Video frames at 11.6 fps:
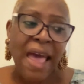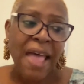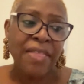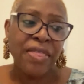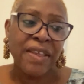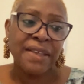
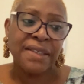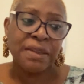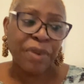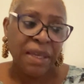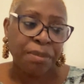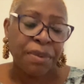And these
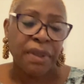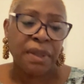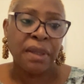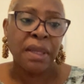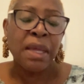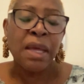
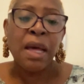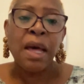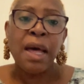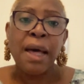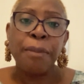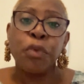people
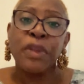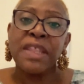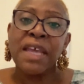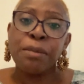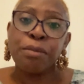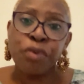would
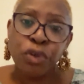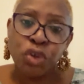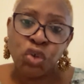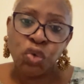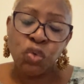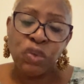then
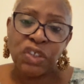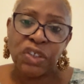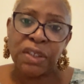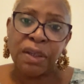produce